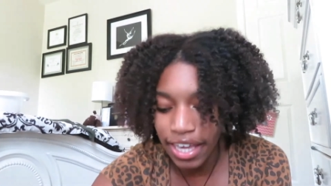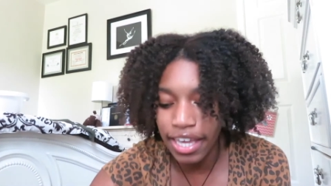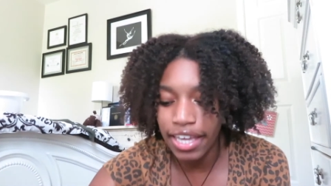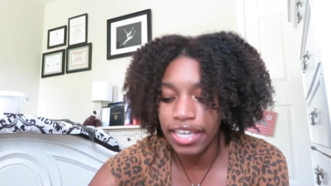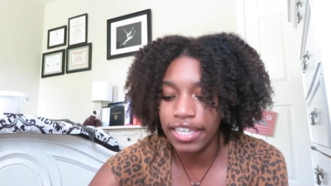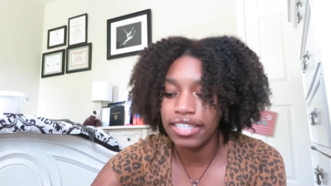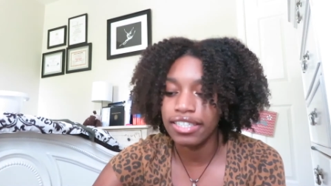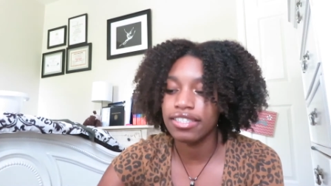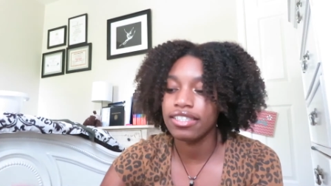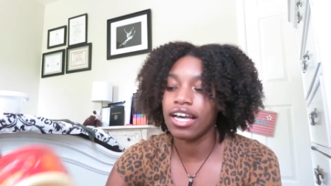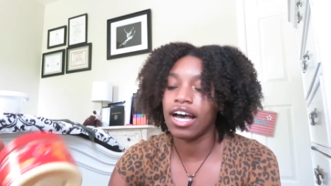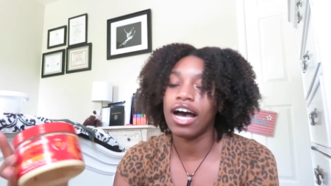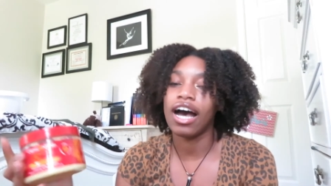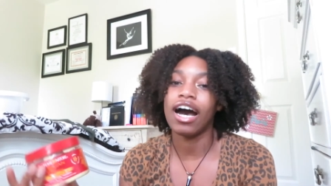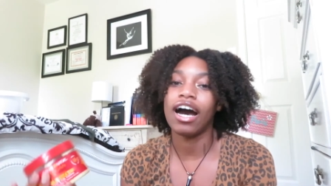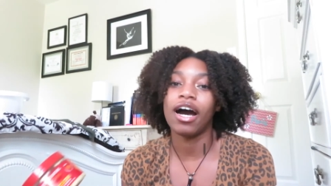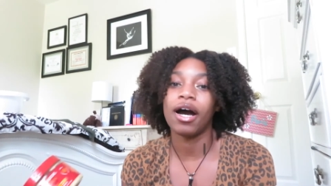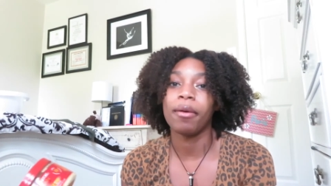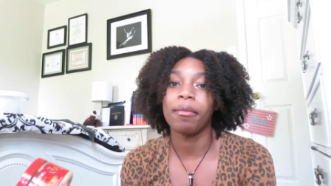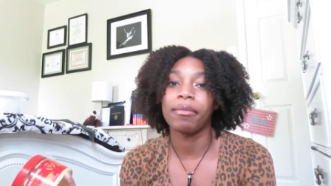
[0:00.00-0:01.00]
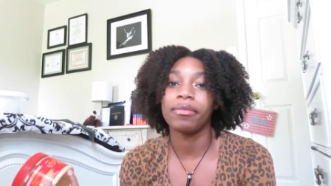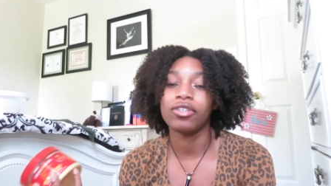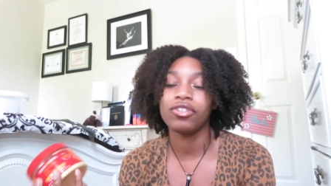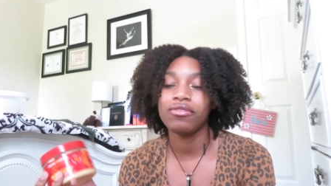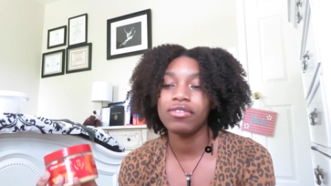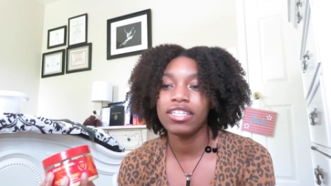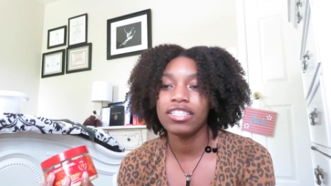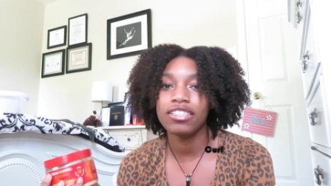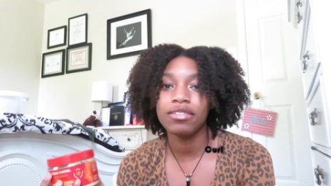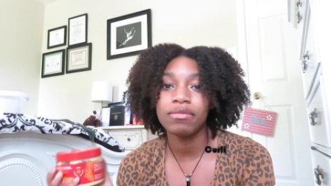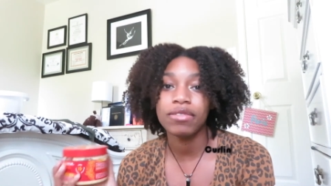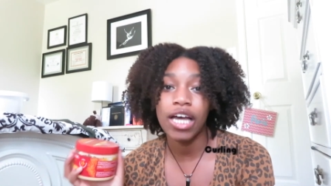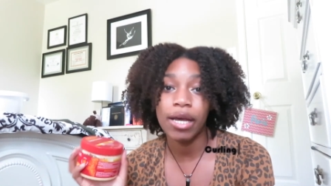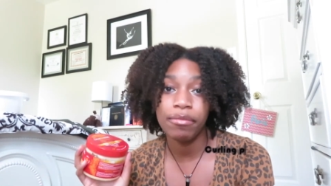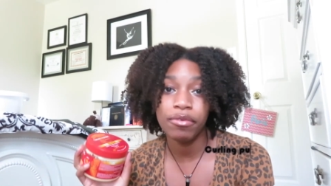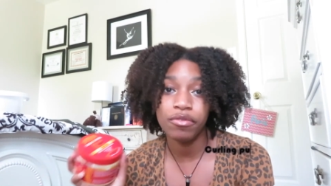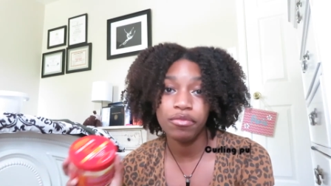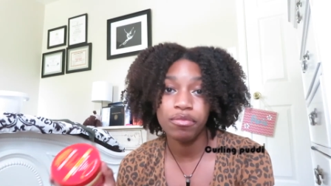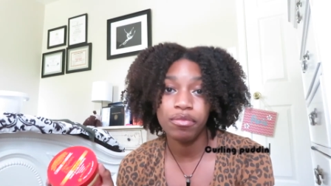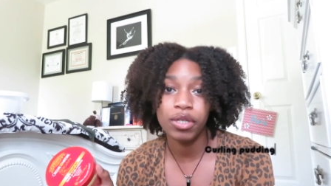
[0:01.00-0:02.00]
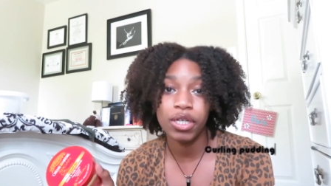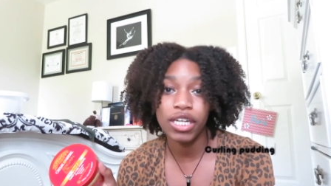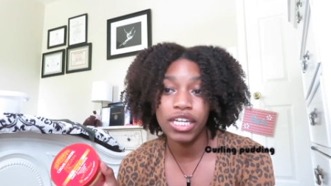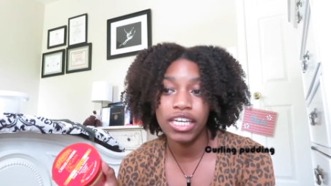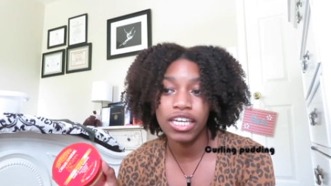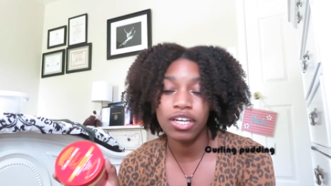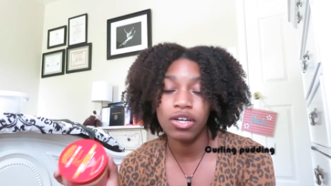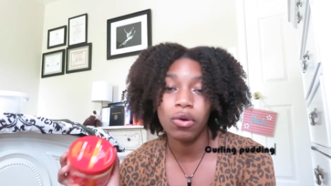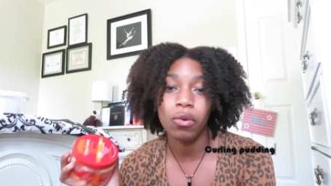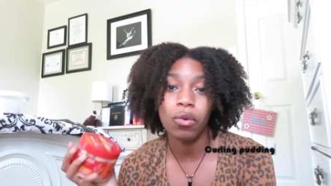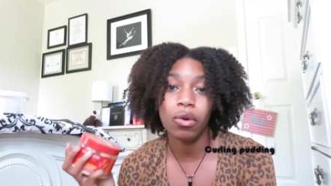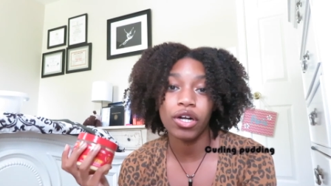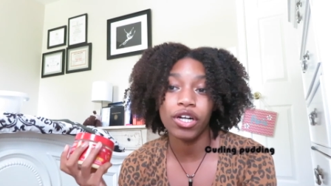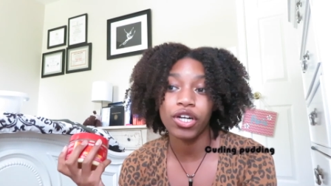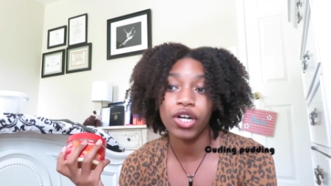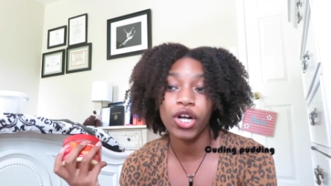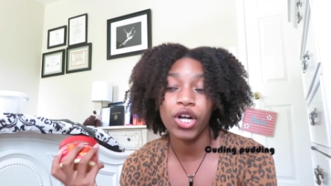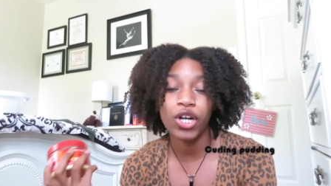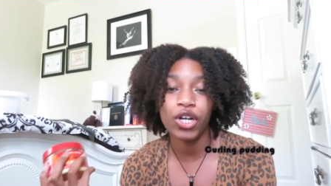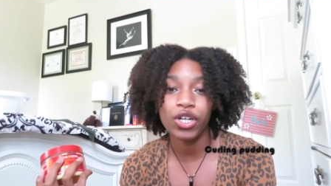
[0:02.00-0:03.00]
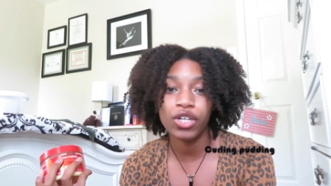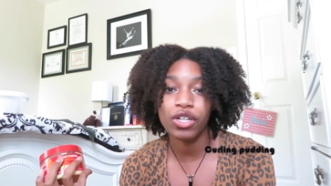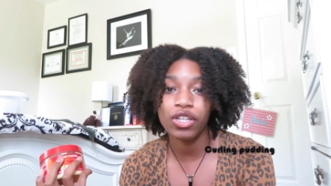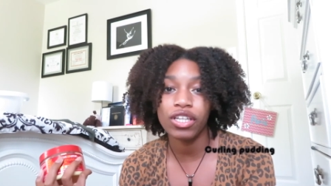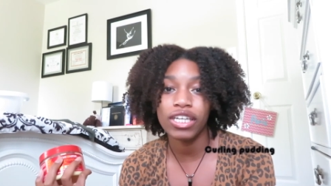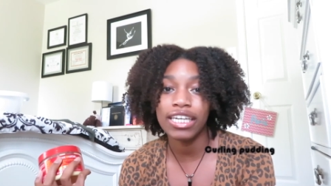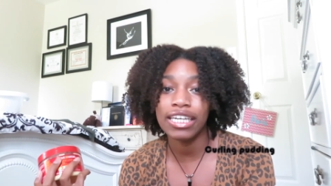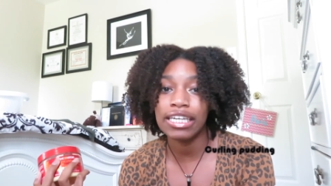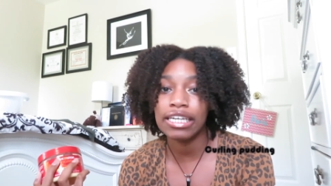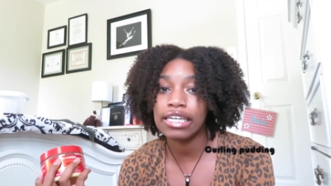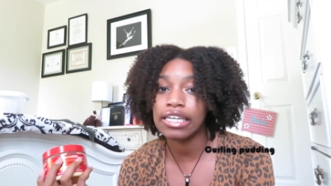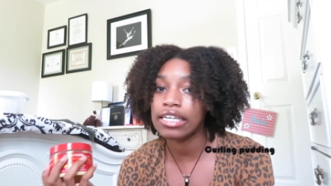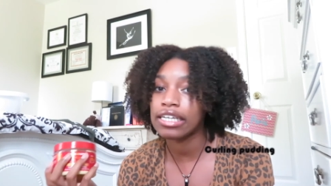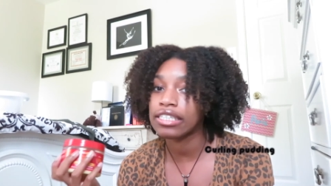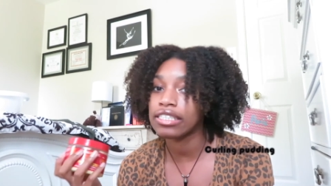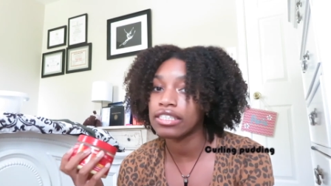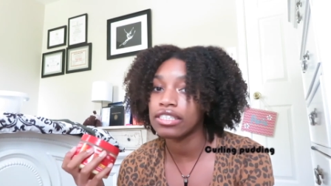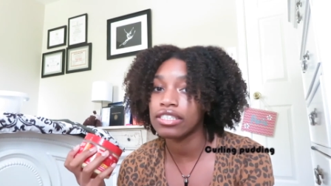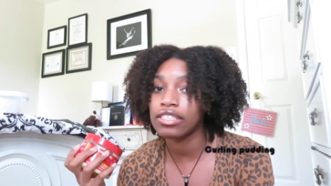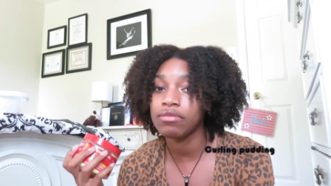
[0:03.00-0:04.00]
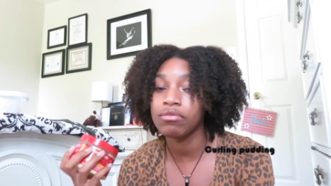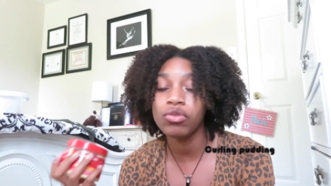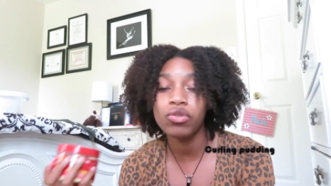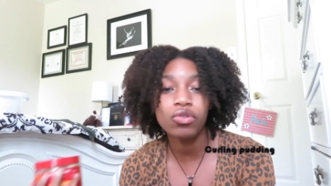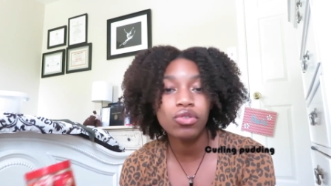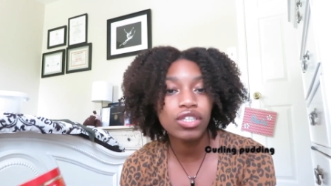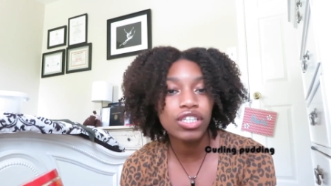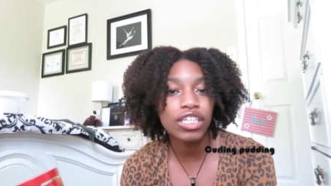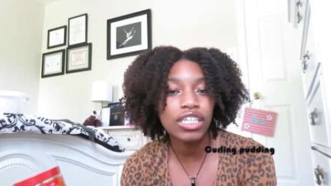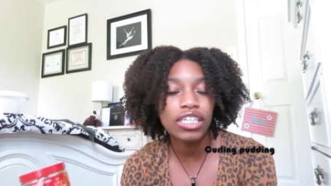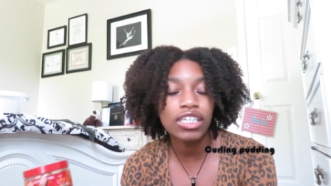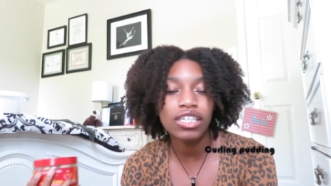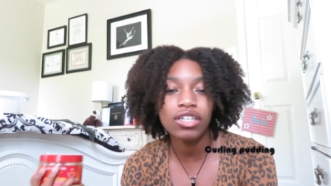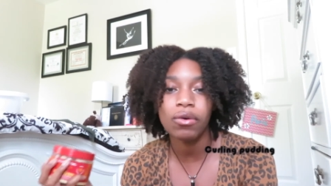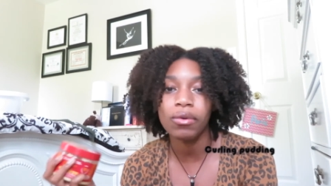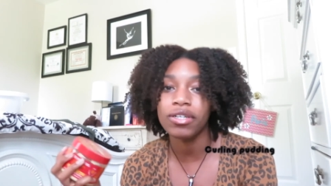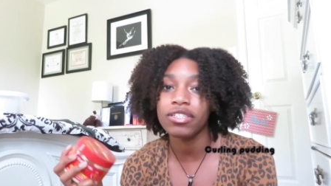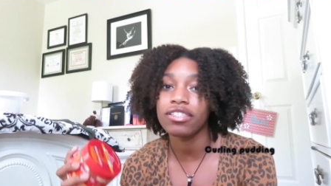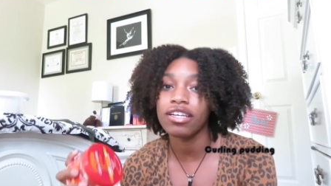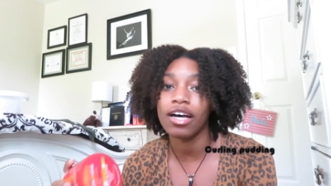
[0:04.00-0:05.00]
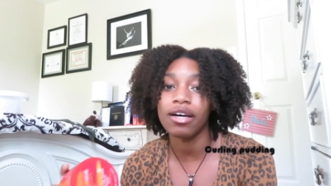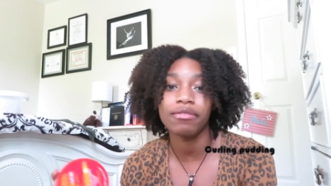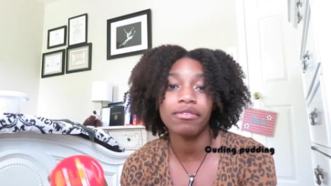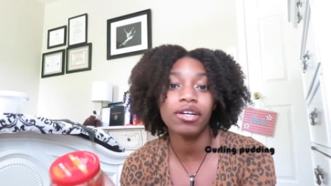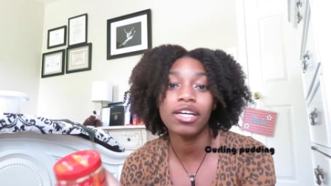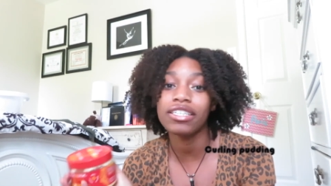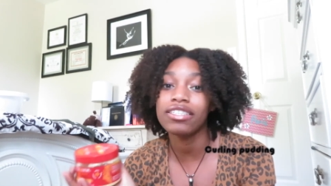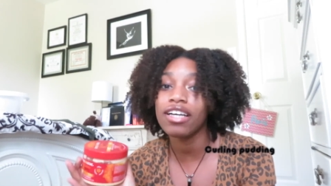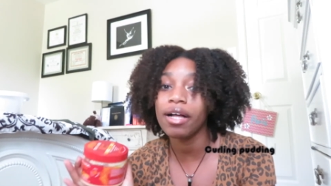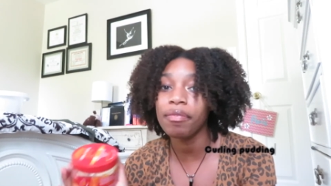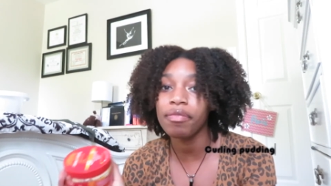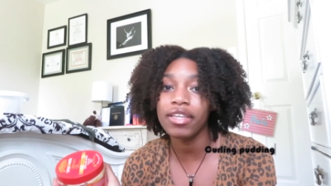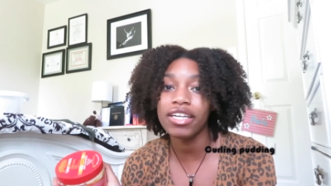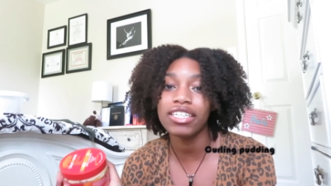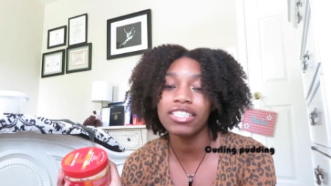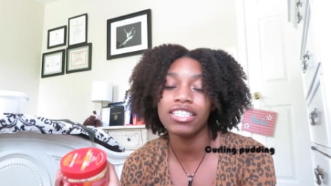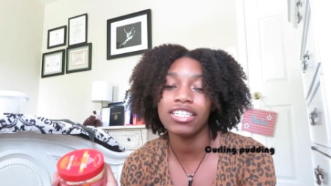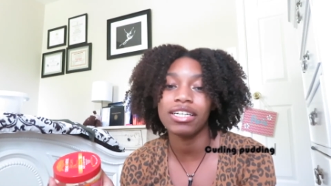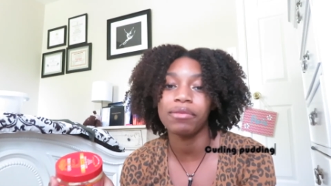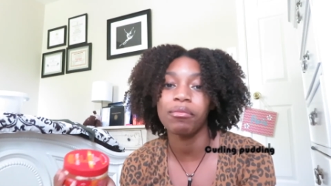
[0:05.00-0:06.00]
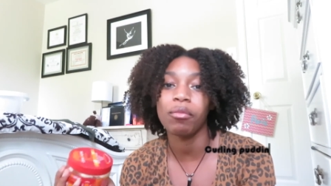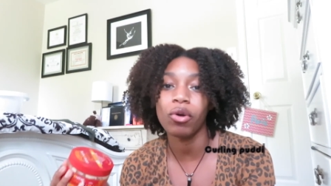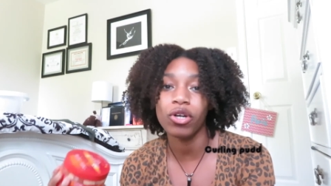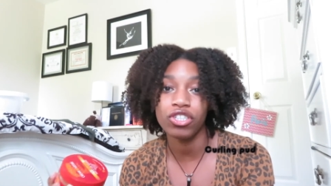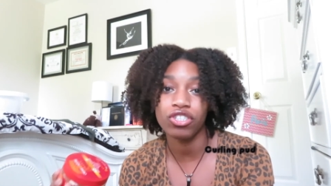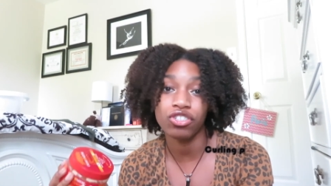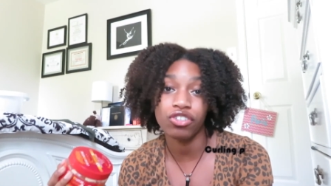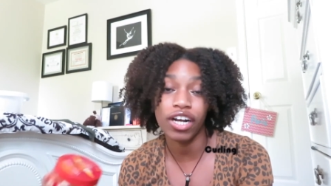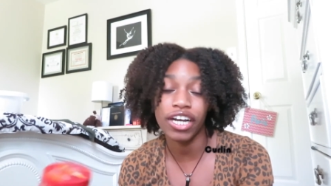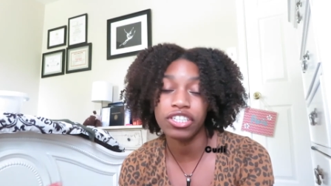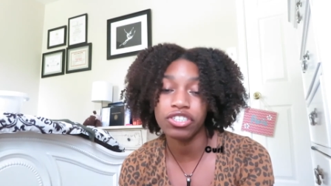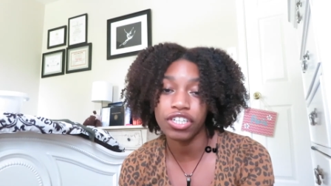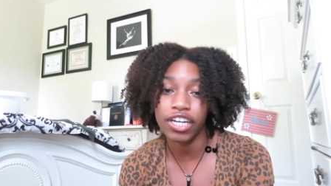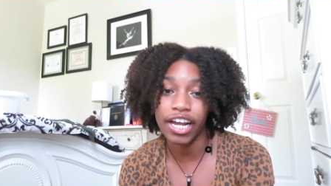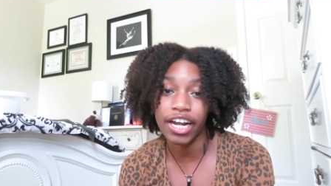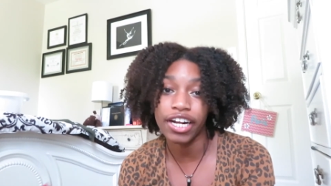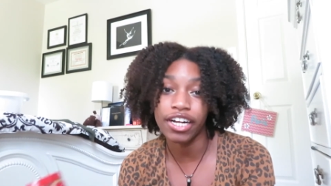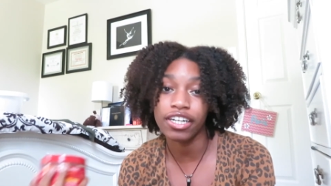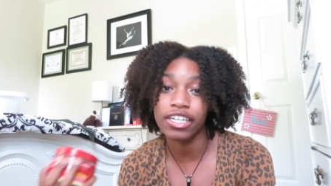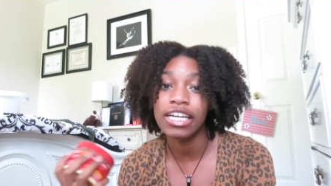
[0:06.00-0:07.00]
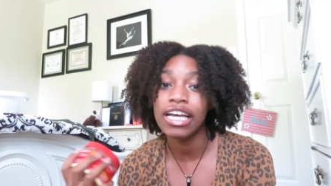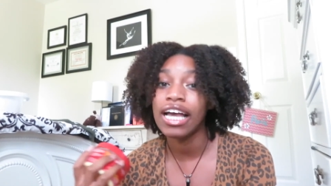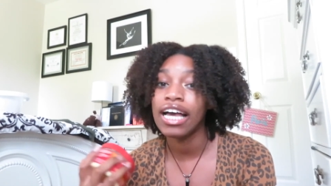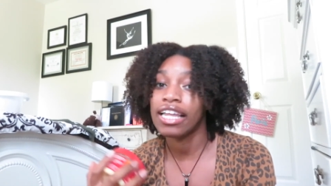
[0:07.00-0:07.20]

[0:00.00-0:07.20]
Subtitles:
is you need some type of pudding or curling smoothie or something to moisturize your hair.